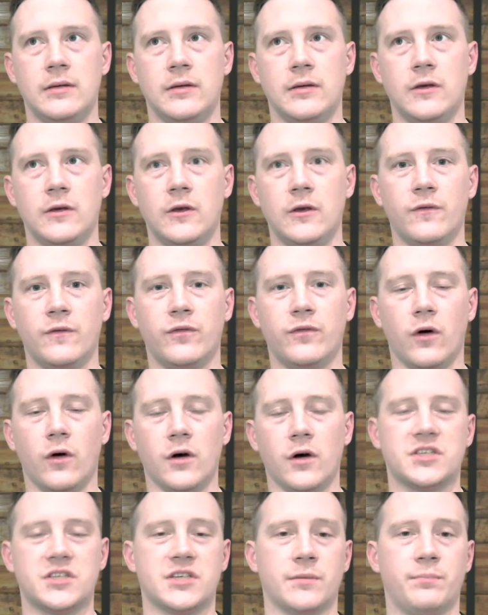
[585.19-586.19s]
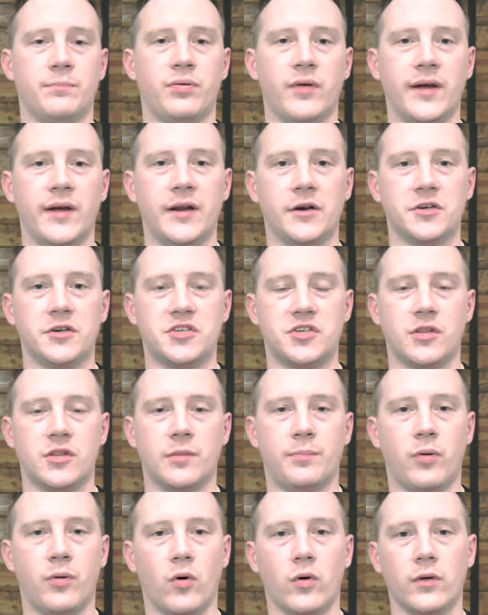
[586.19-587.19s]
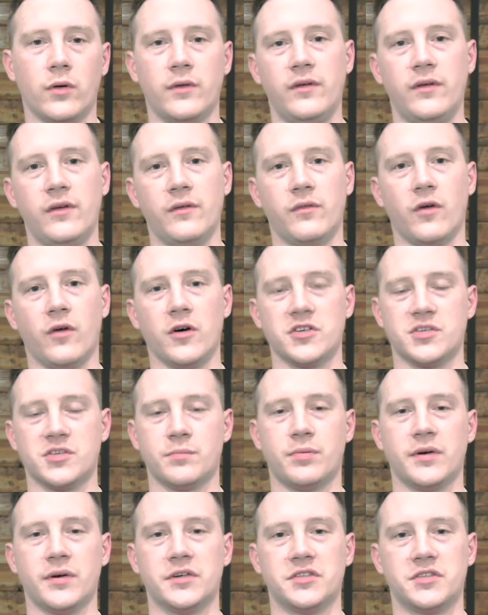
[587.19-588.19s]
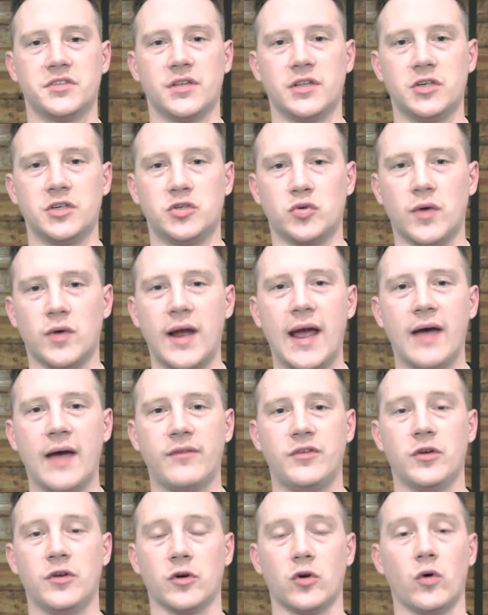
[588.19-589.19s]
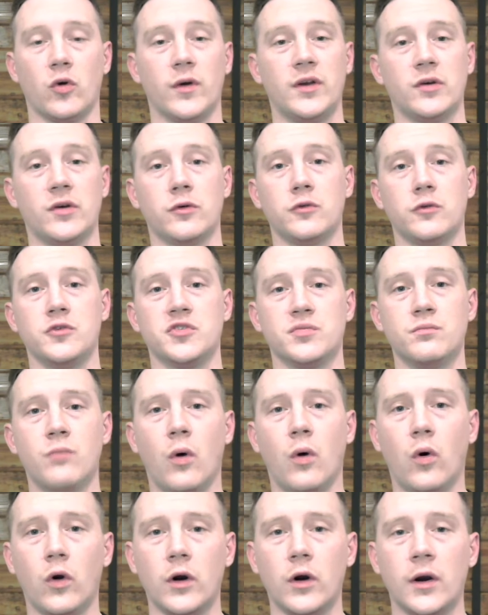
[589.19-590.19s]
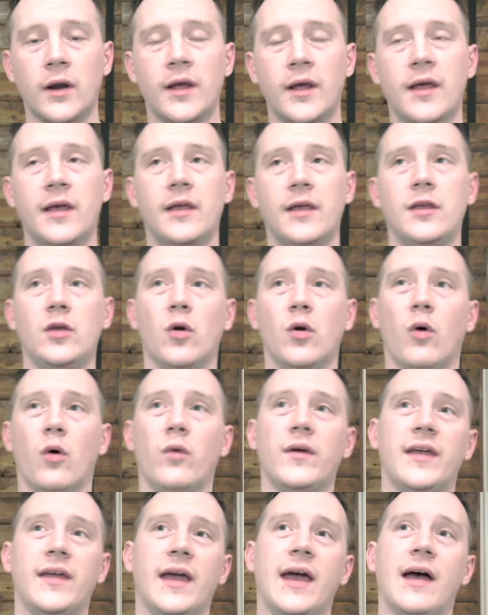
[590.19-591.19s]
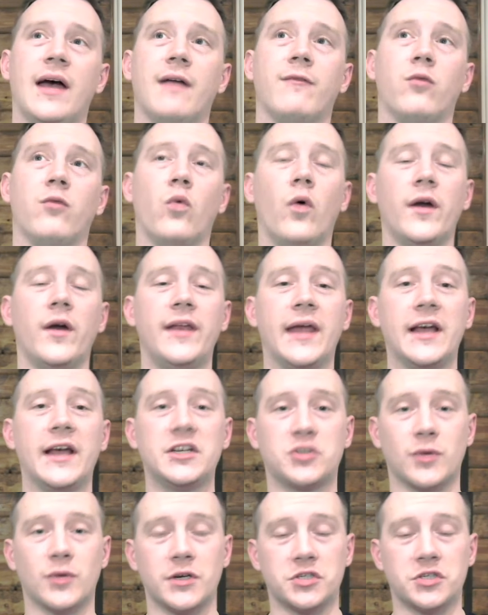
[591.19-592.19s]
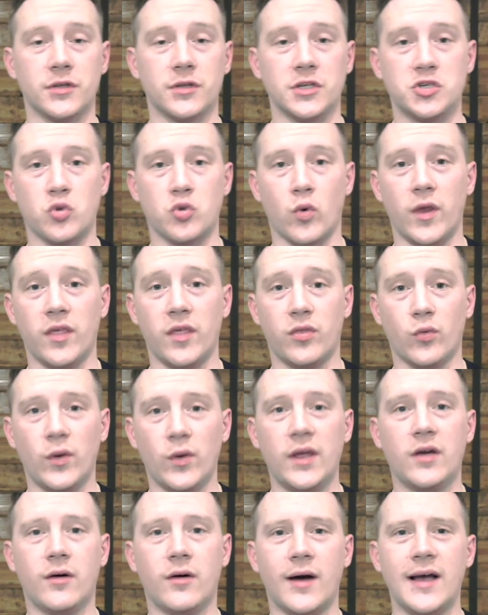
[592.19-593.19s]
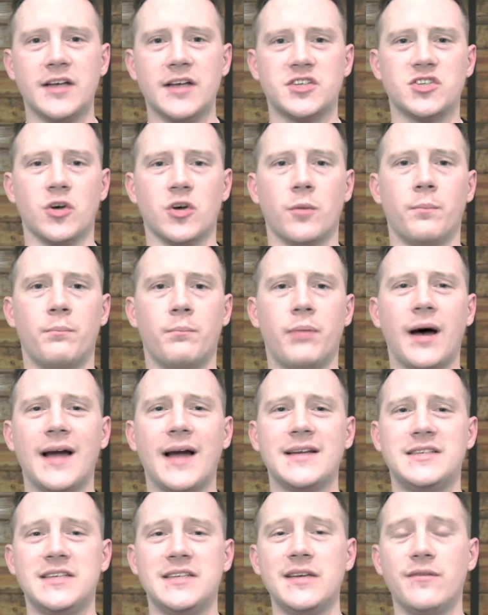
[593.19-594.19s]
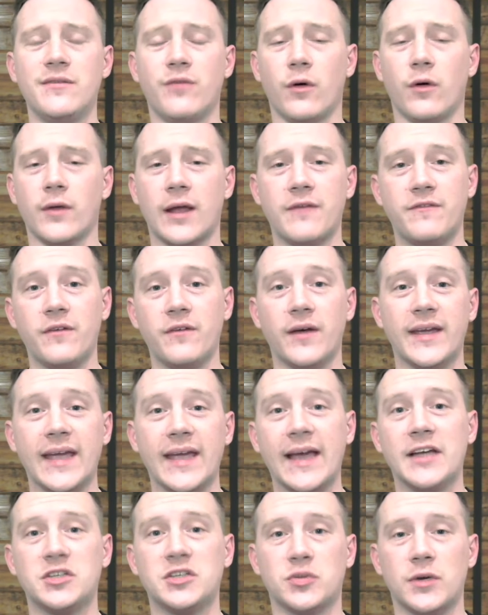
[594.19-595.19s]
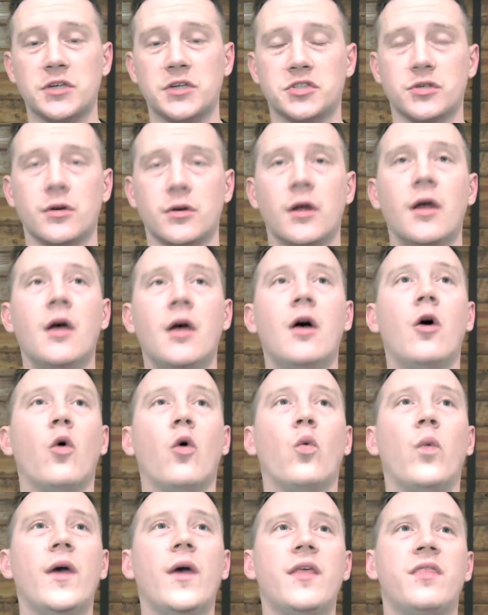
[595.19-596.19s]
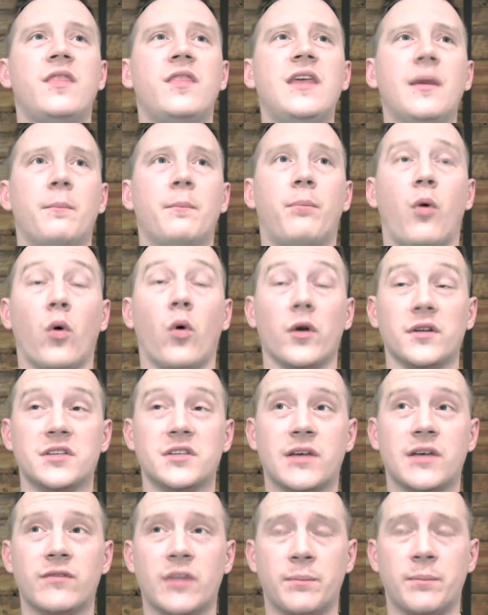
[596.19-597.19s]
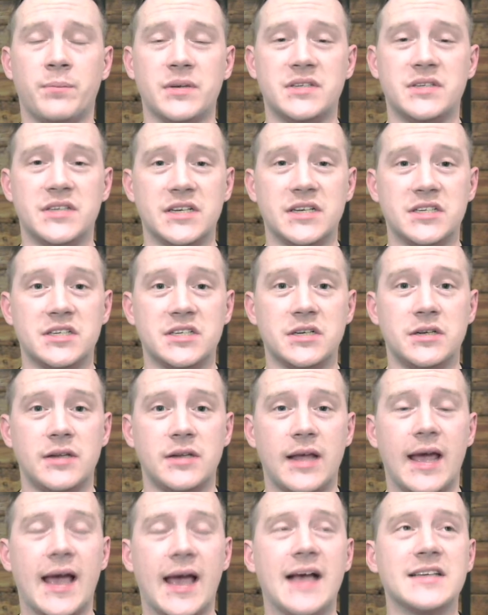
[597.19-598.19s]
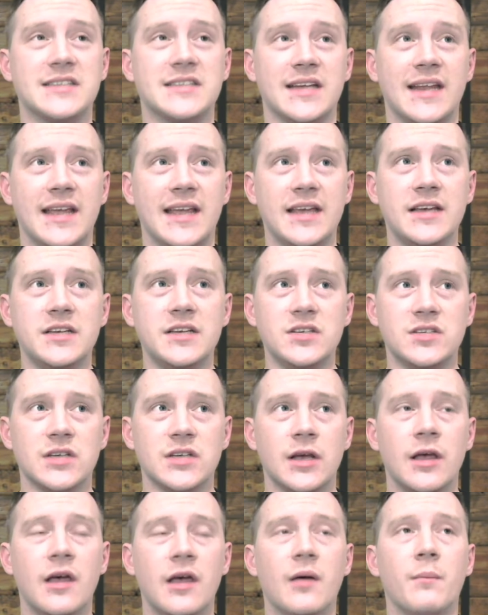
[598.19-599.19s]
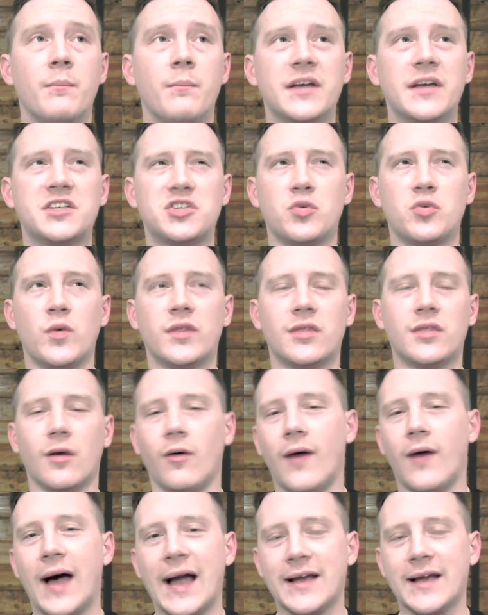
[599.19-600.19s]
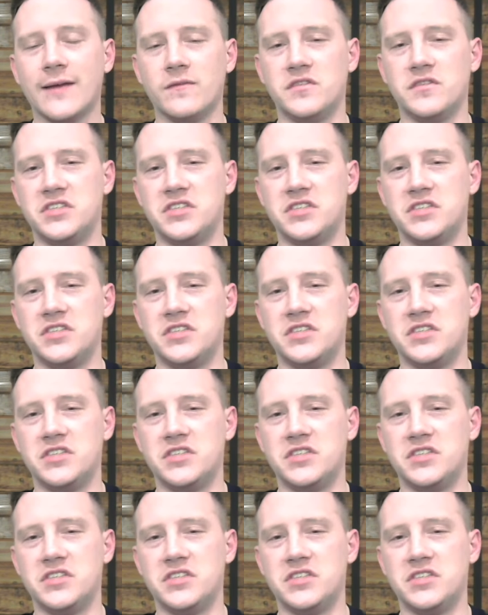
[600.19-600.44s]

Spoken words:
you've lost some players to the portal. You've lost some players to the draft. You're going to lose more. You only have one edge rusher in the 23 class. So by default, I feel like edge rusher, with the importance of the position as it is, mixed with the lack of